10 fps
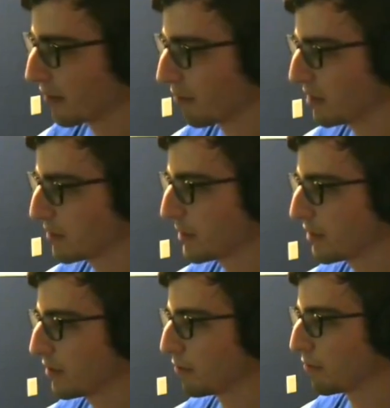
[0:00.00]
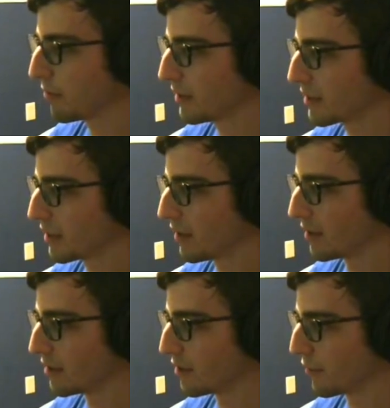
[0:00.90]
Run's been going pretty
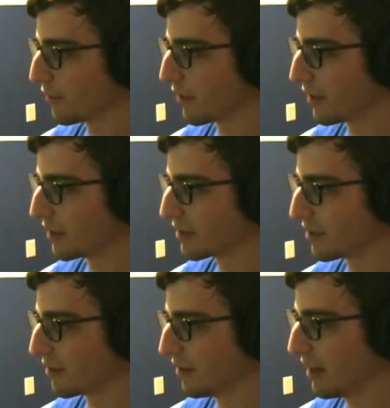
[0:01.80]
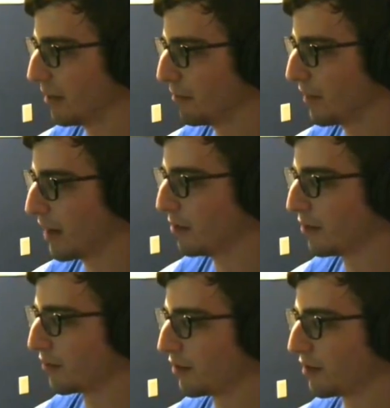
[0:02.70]
solid so far, so I'm
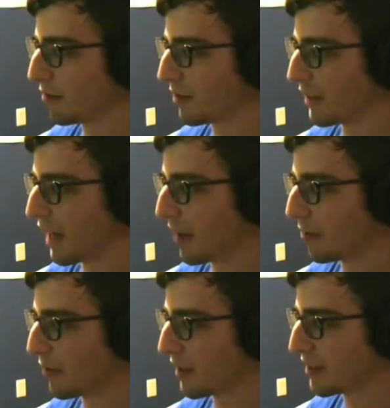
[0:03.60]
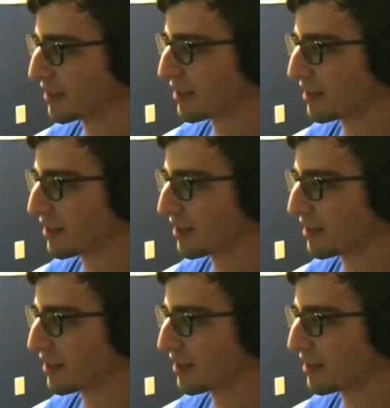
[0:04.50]
overall really happy with how this is